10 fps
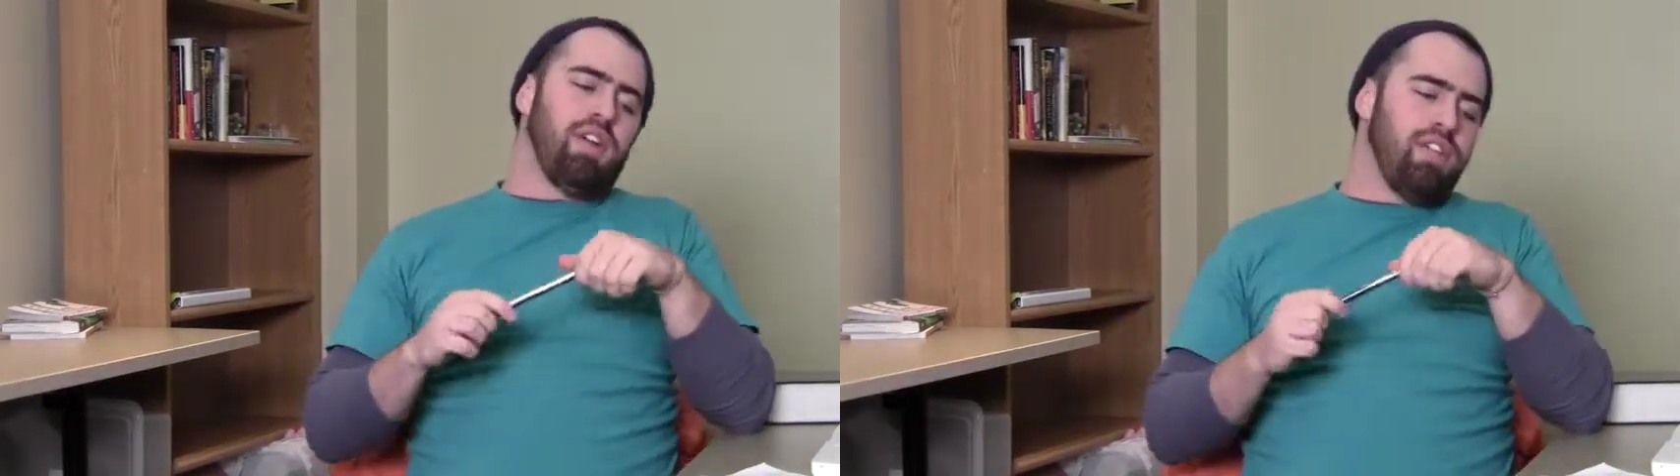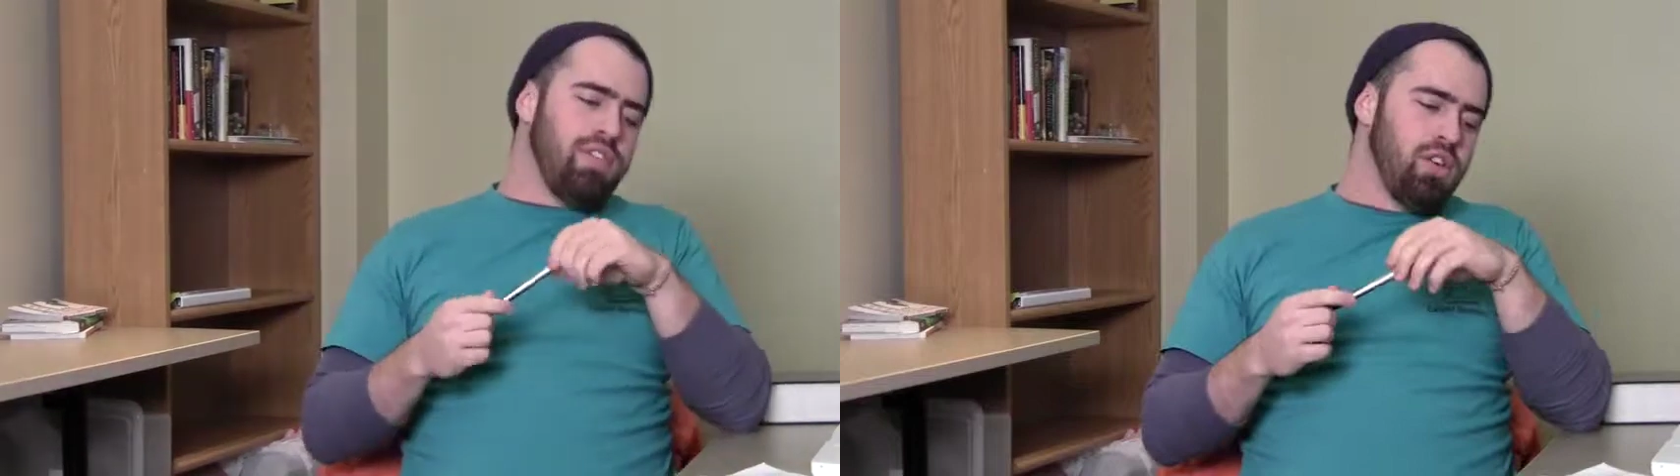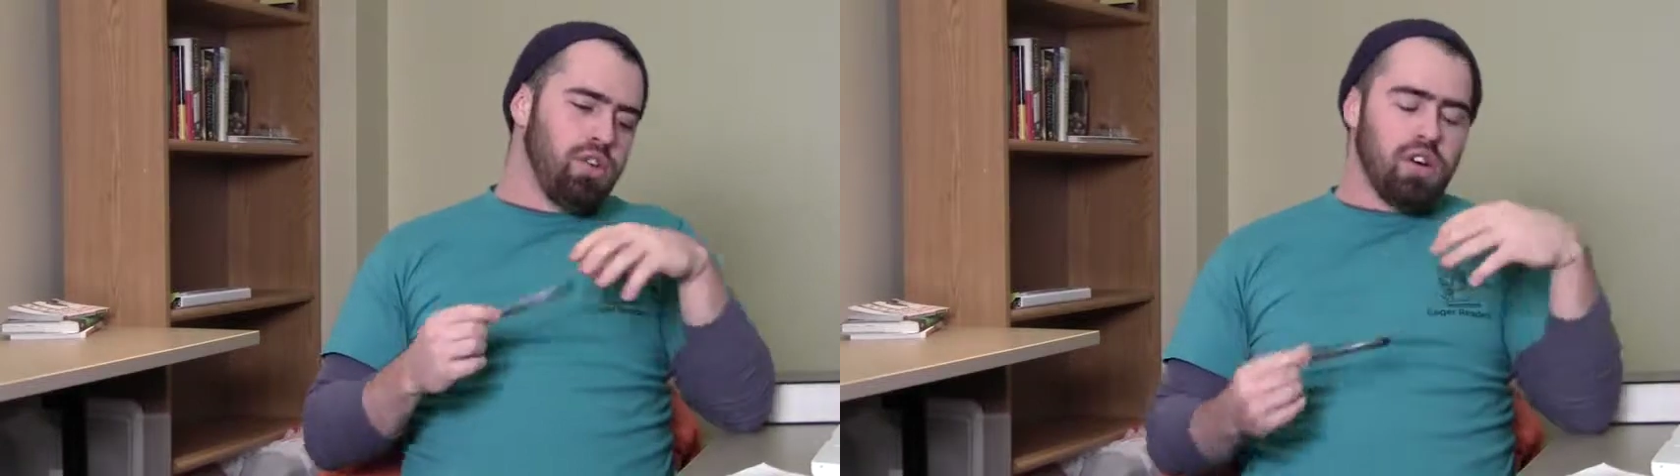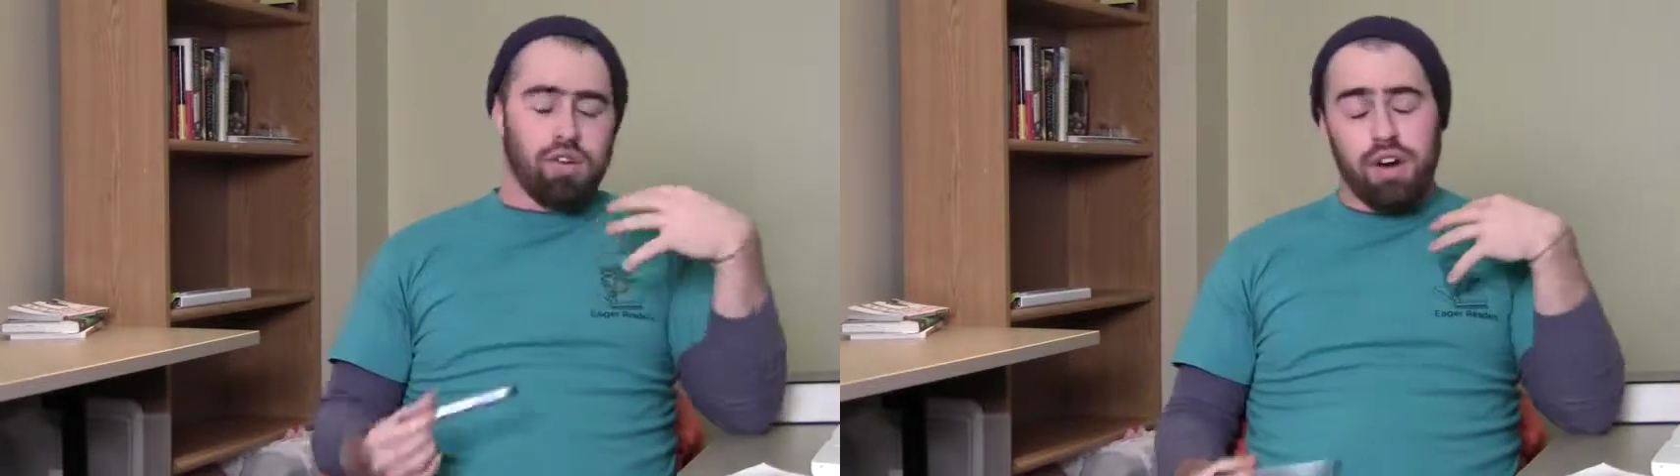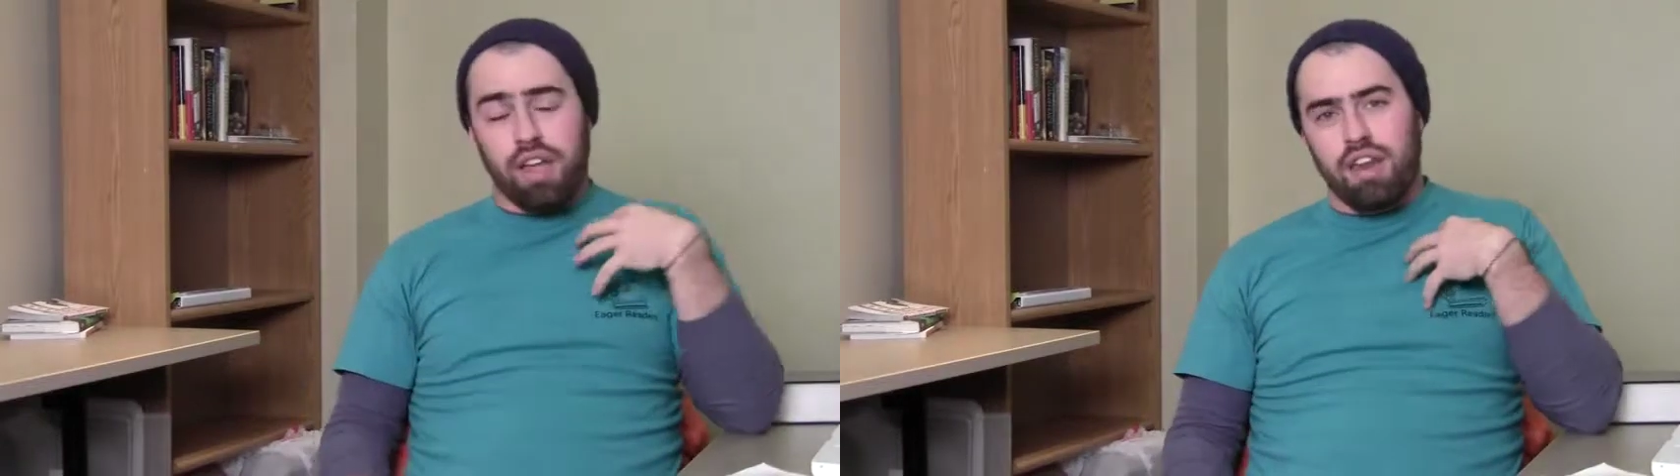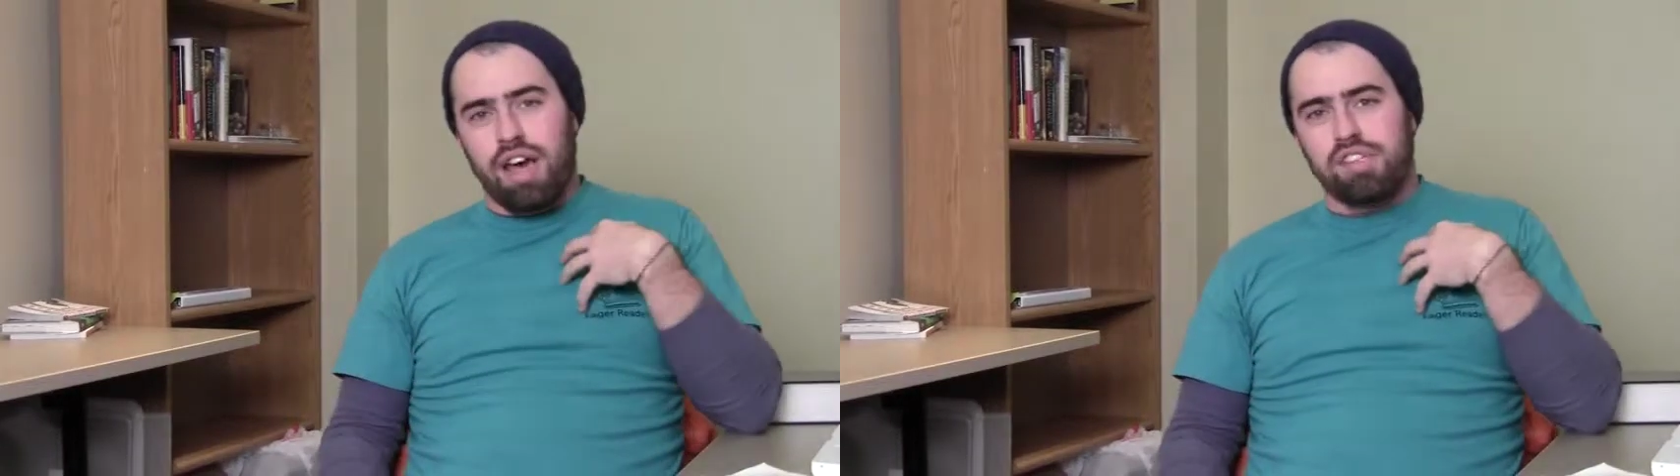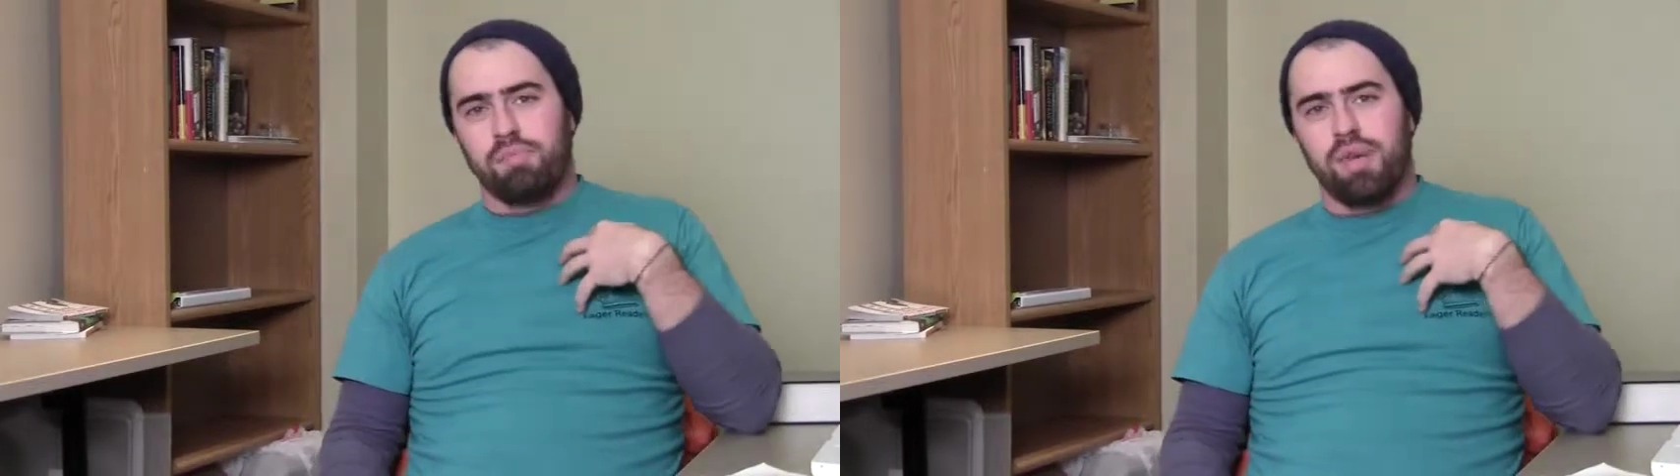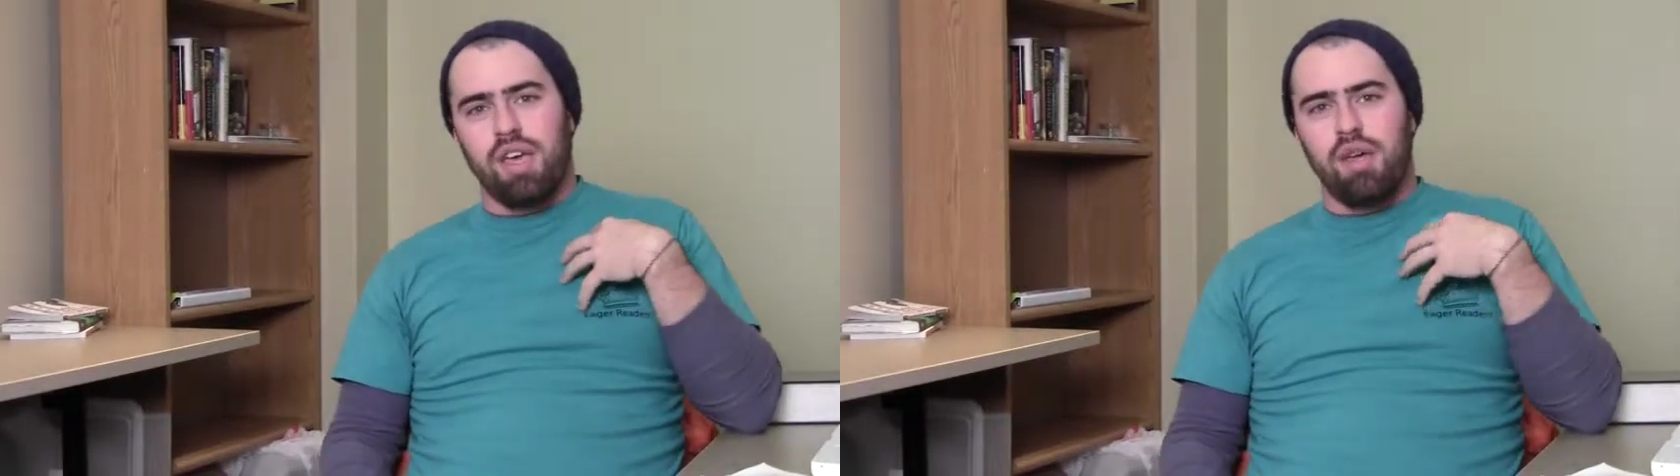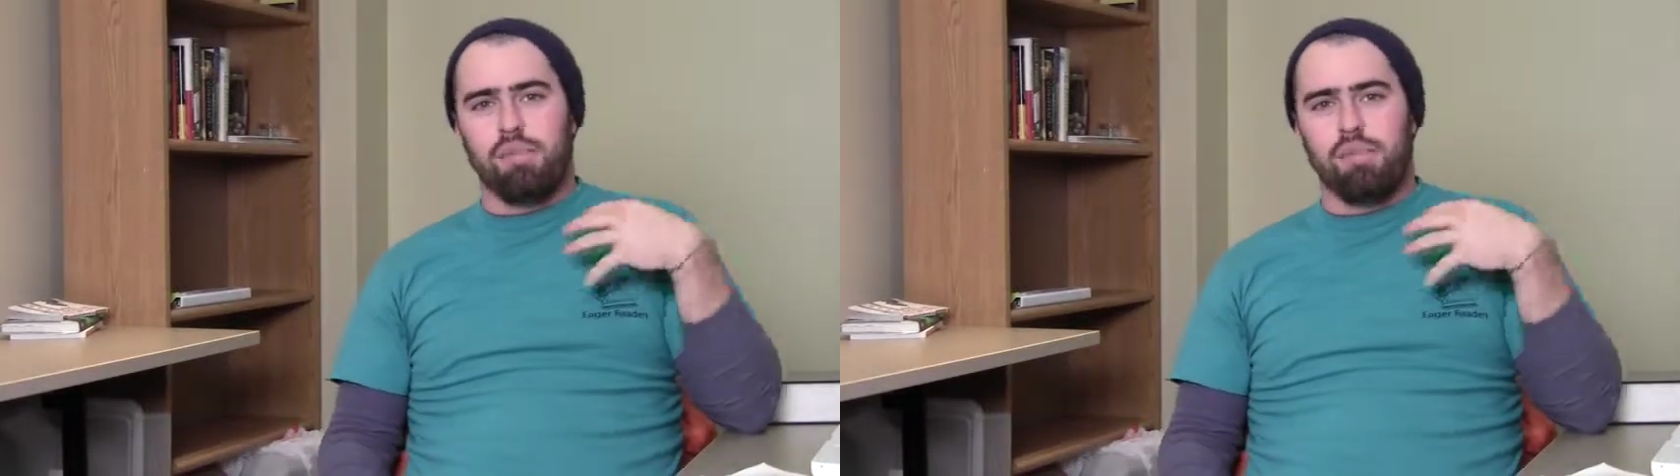If you don't recognize me,